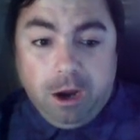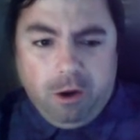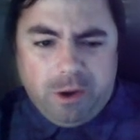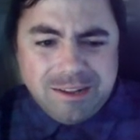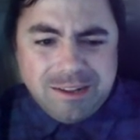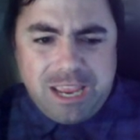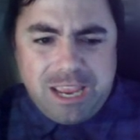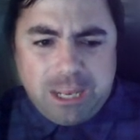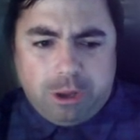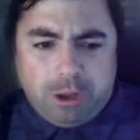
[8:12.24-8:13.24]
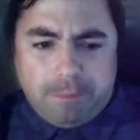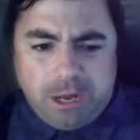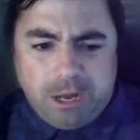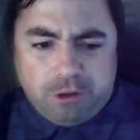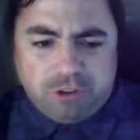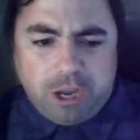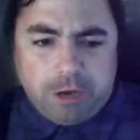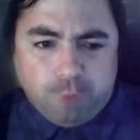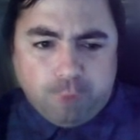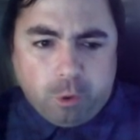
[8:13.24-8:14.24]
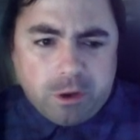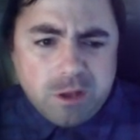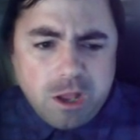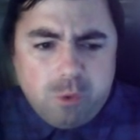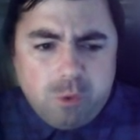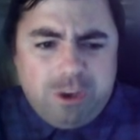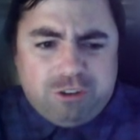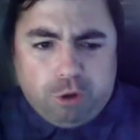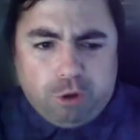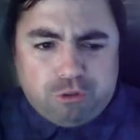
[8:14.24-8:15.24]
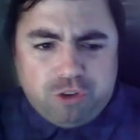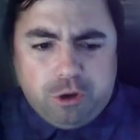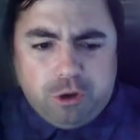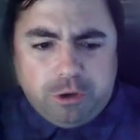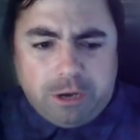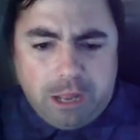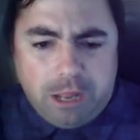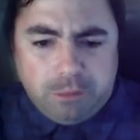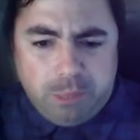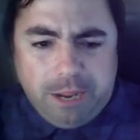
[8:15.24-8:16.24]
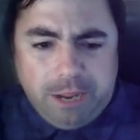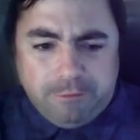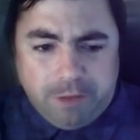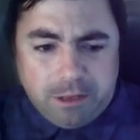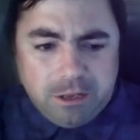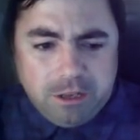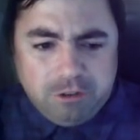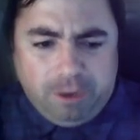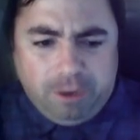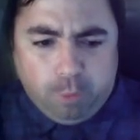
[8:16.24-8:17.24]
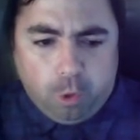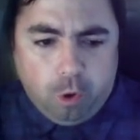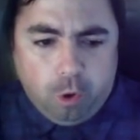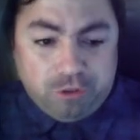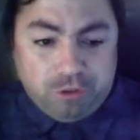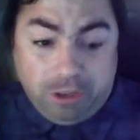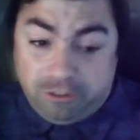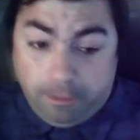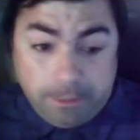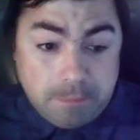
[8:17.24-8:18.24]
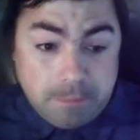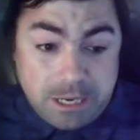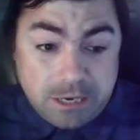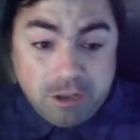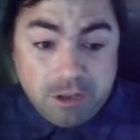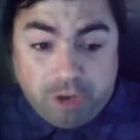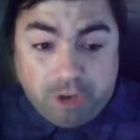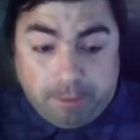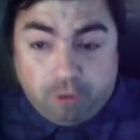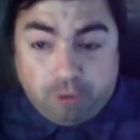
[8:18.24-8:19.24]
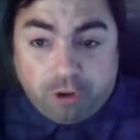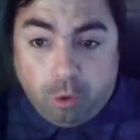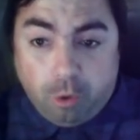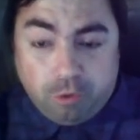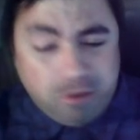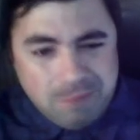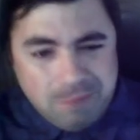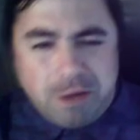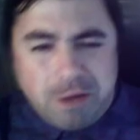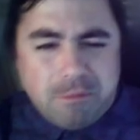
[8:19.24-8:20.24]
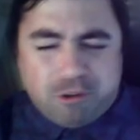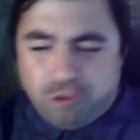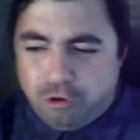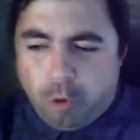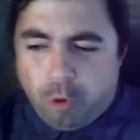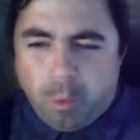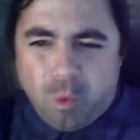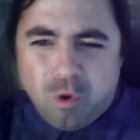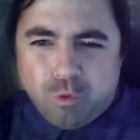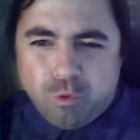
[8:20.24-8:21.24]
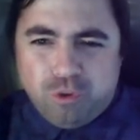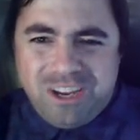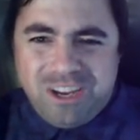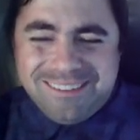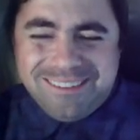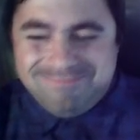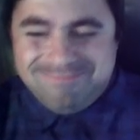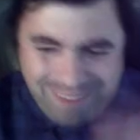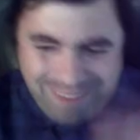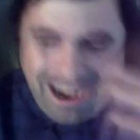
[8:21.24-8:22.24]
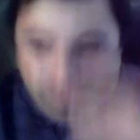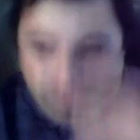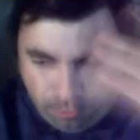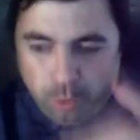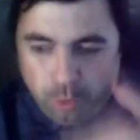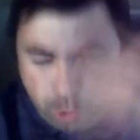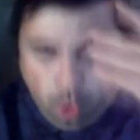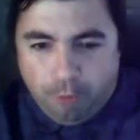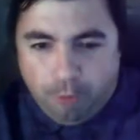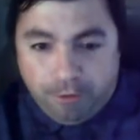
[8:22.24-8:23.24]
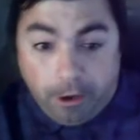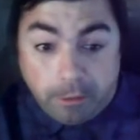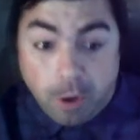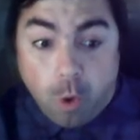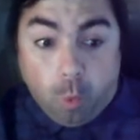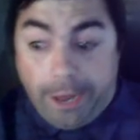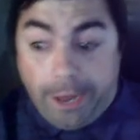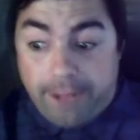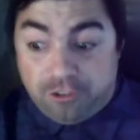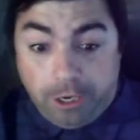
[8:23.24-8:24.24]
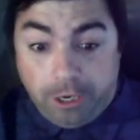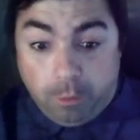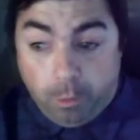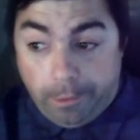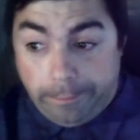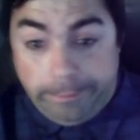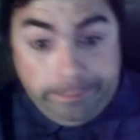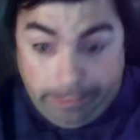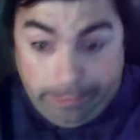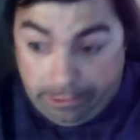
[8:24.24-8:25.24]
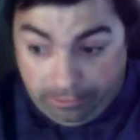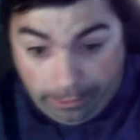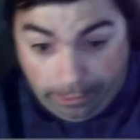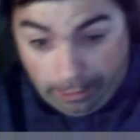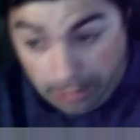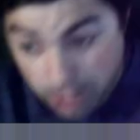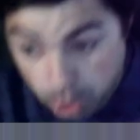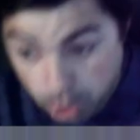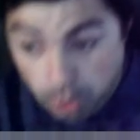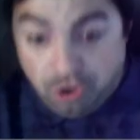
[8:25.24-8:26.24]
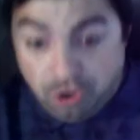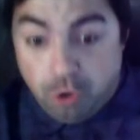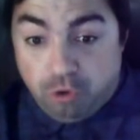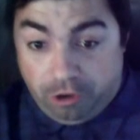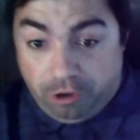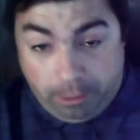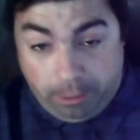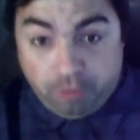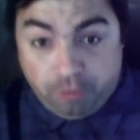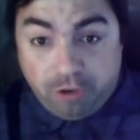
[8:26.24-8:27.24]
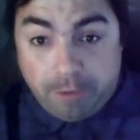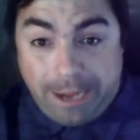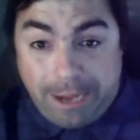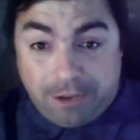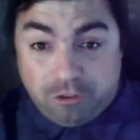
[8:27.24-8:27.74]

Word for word: All right, taking a look at Pinellas County, Florida, we still see here that uh, we have uh, several calls, uh, some of them being sick person calls, pretty much their normal routine afternoon call volume. We're not seeing where it's like a huge, huge list like we were seeing back in